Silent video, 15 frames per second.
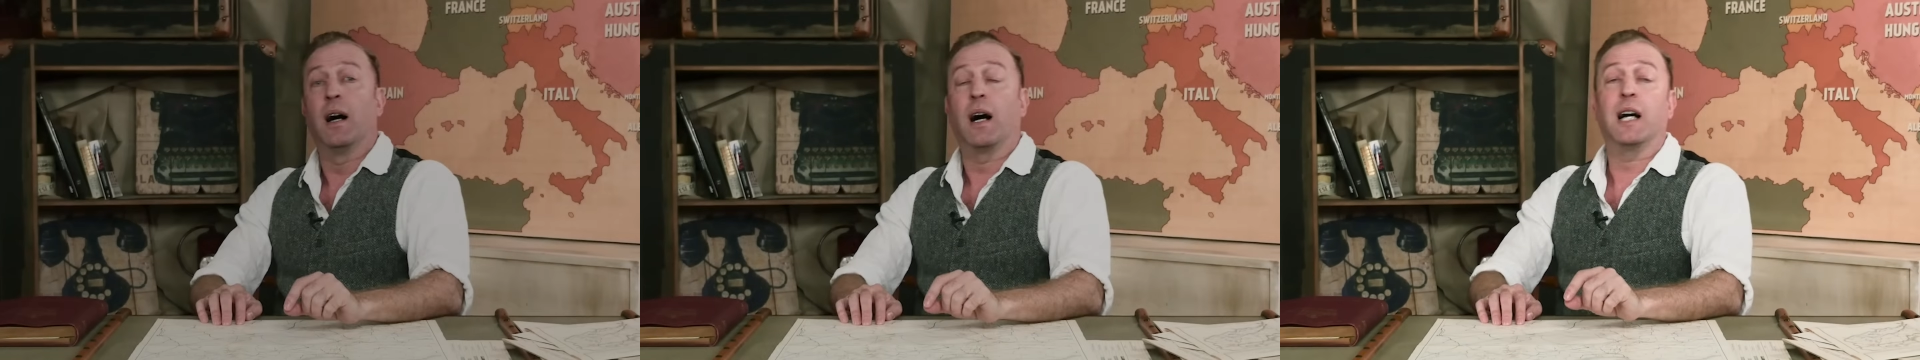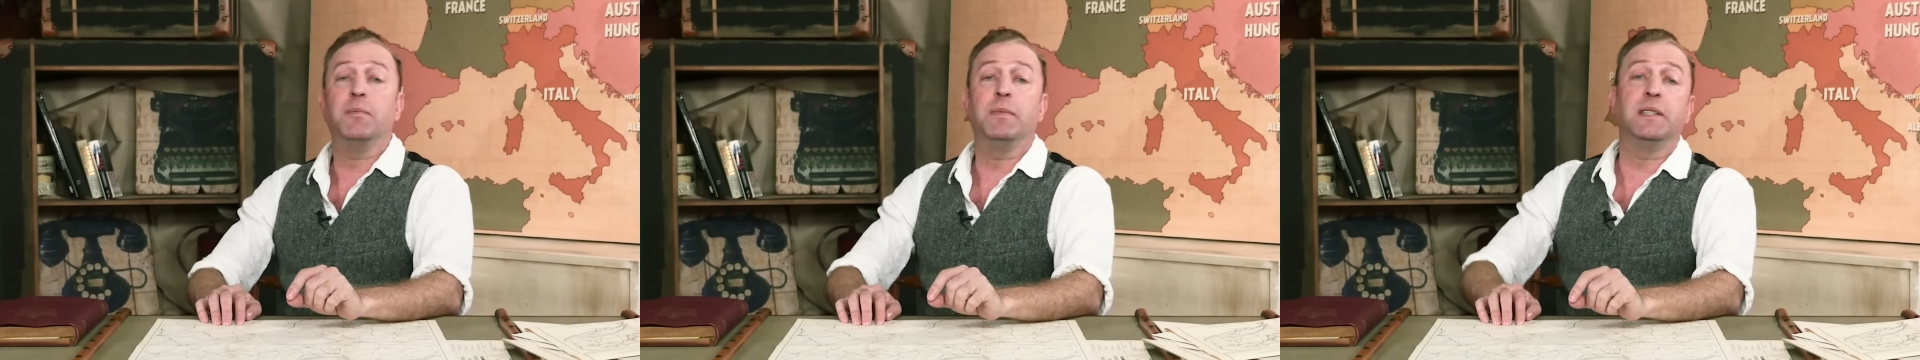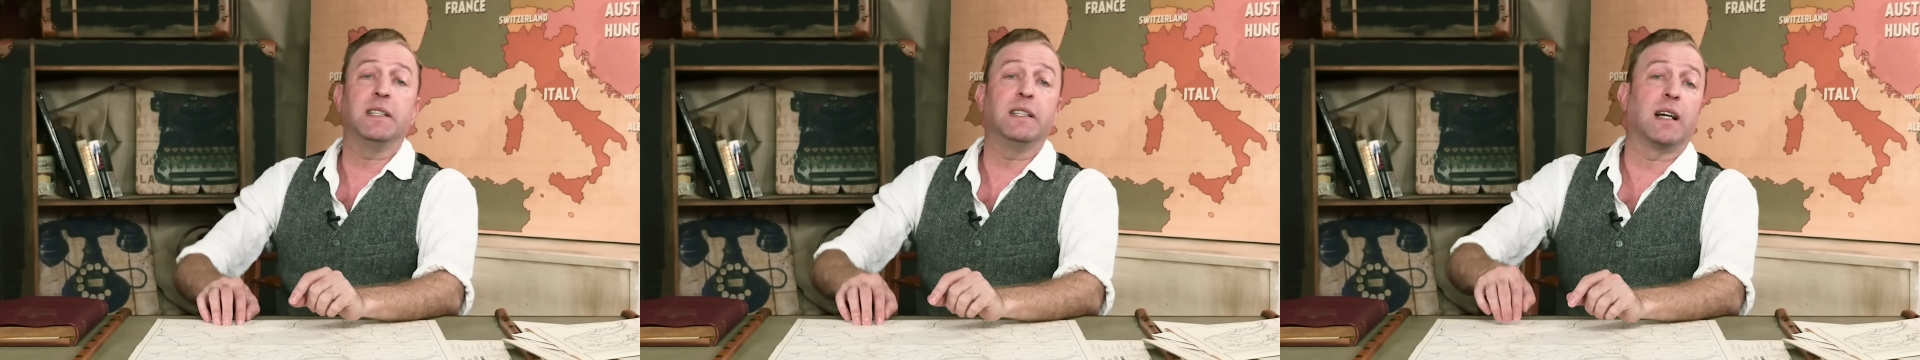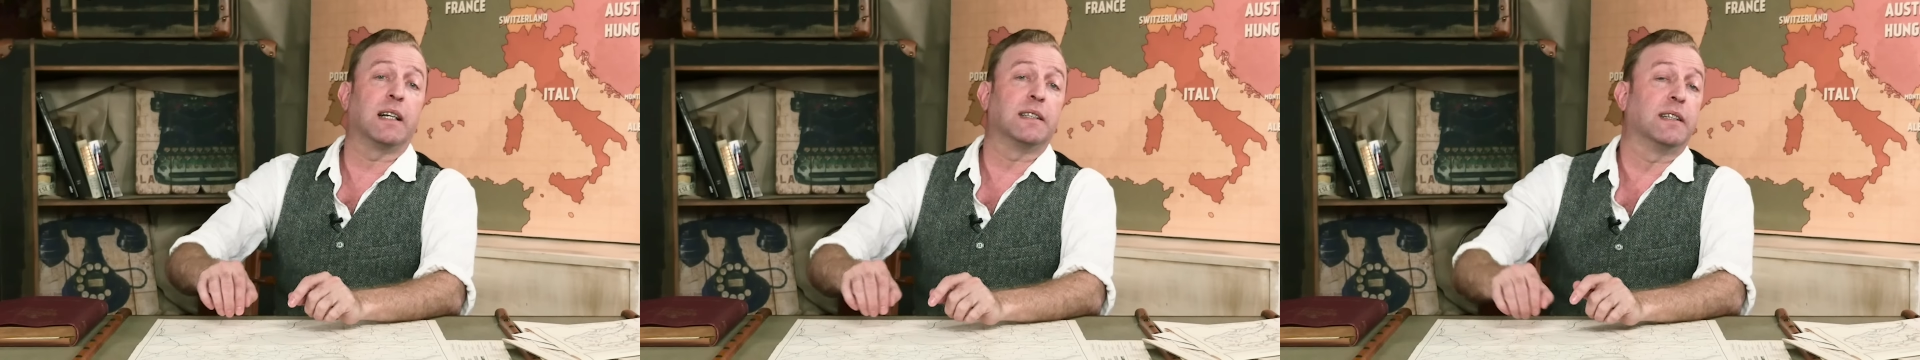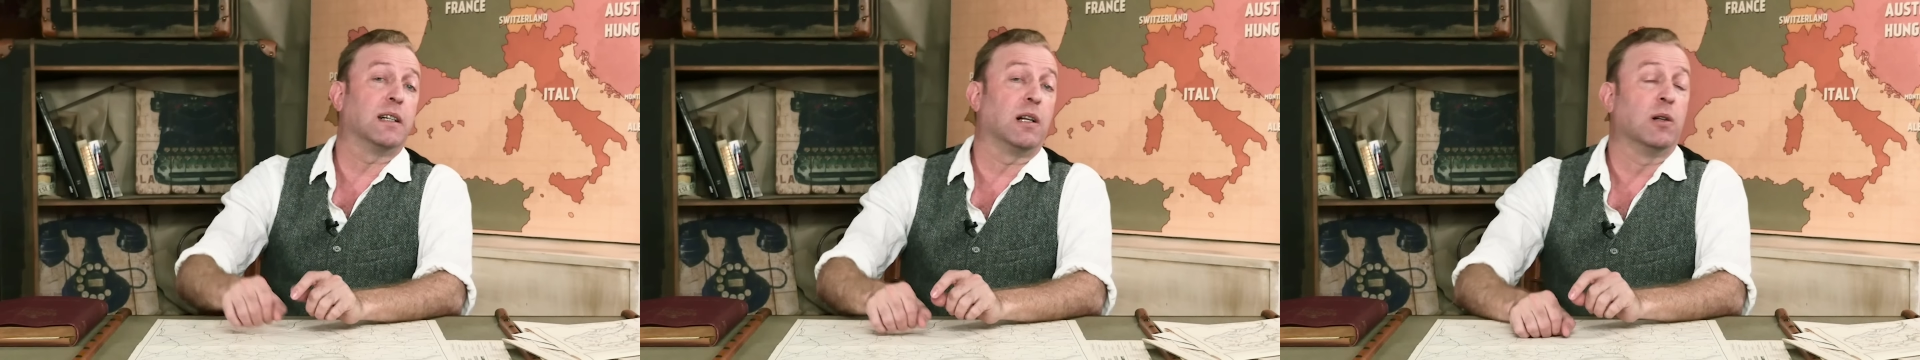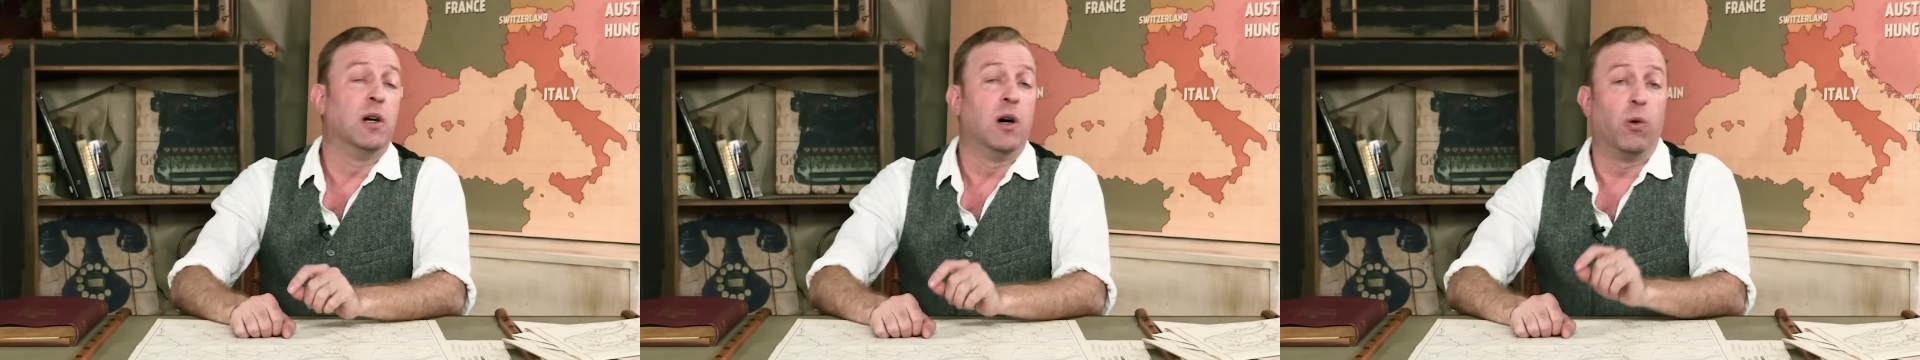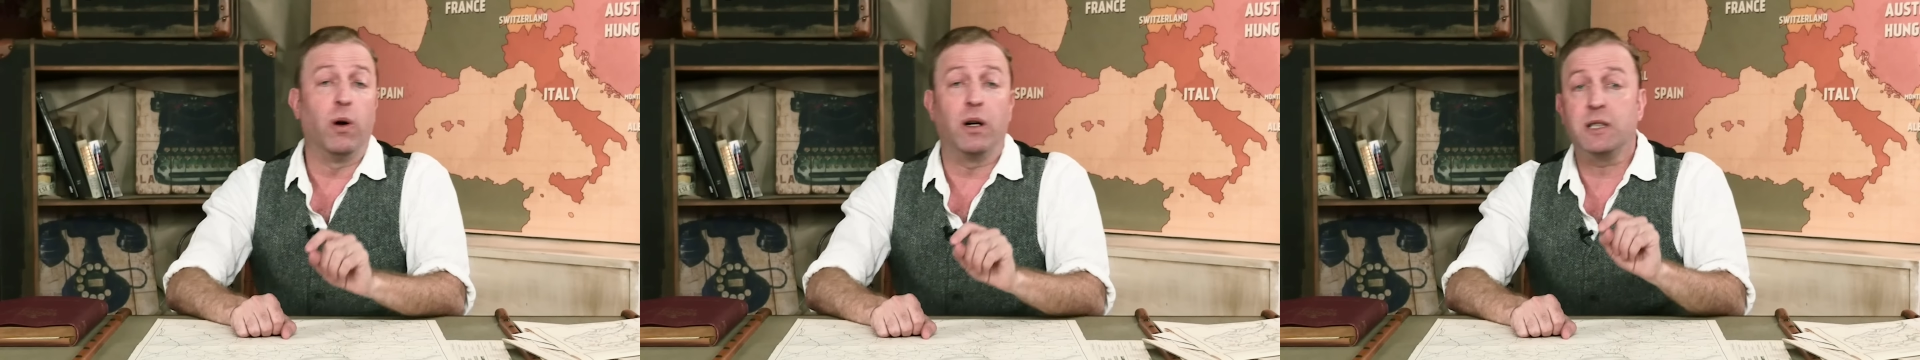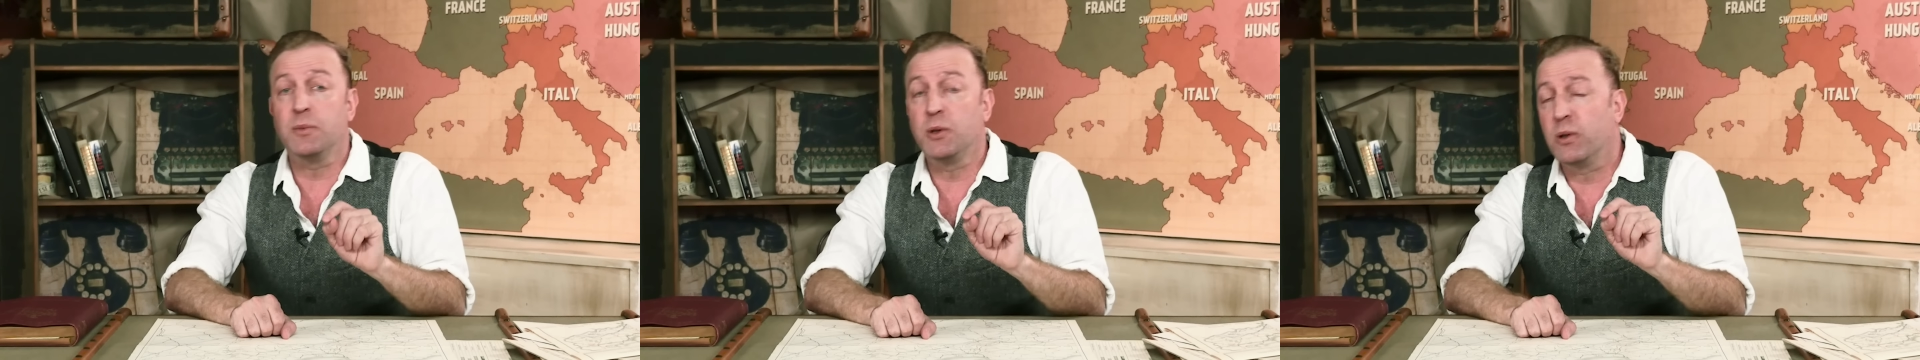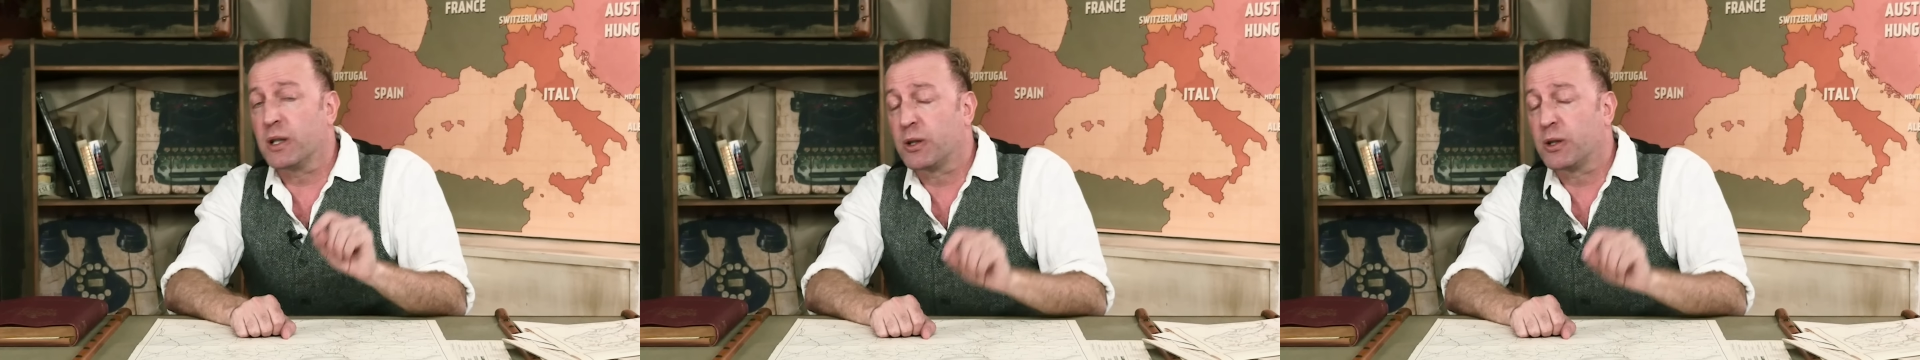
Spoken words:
I'm Indy Neidell. Welcome to